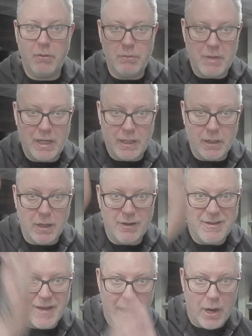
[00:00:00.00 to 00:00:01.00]
meaning a
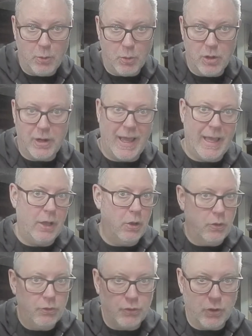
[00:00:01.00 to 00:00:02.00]
downward
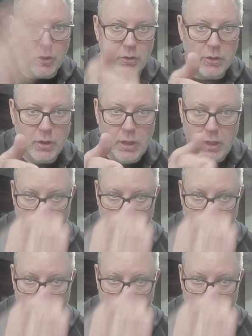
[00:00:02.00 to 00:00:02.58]
angle stroke.